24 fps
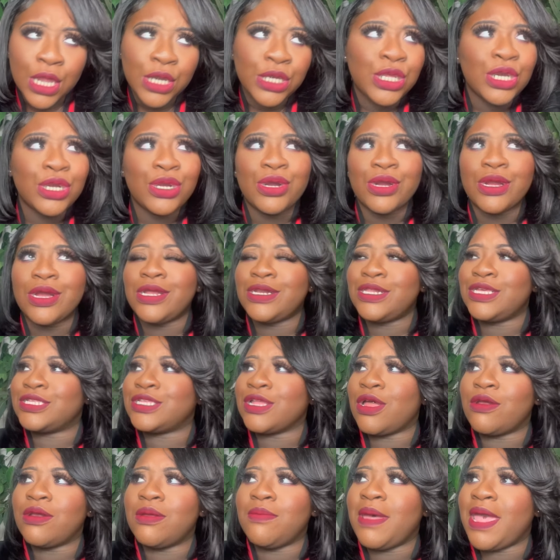The girl is
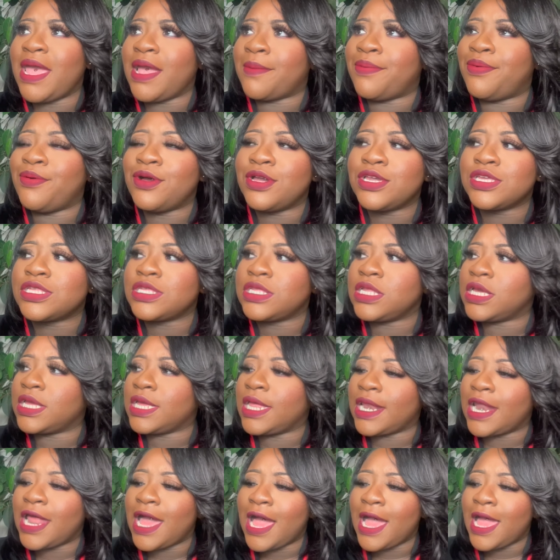on the back porch
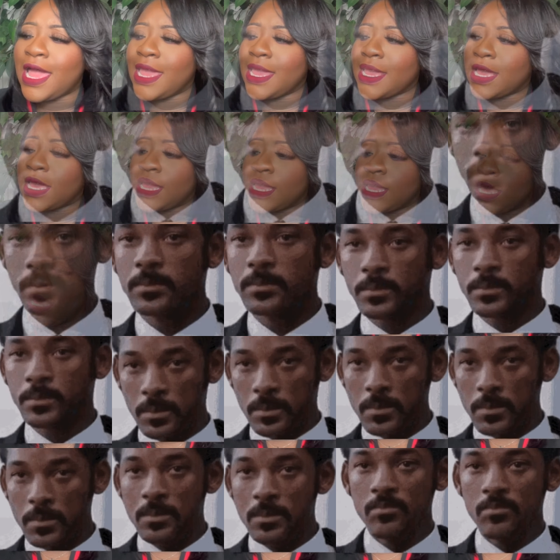looking like,
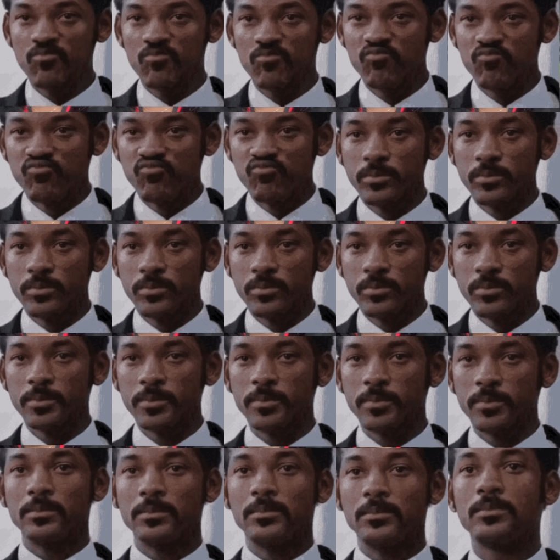how could they
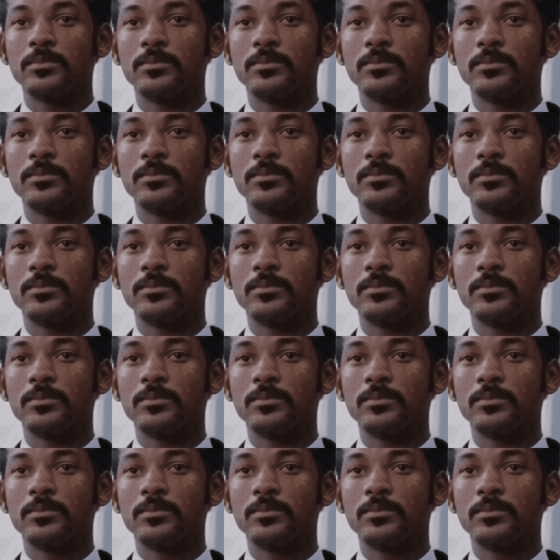ever?